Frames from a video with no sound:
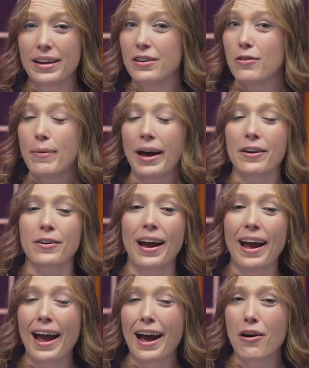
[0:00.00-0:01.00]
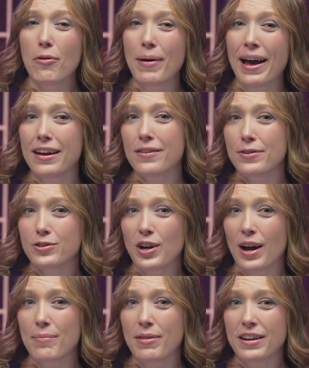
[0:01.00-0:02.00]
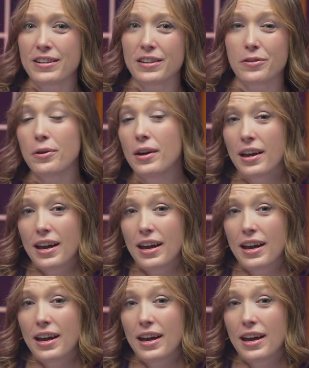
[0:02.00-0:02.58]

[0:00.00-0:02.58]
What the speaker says: no matter how bad of a job they do,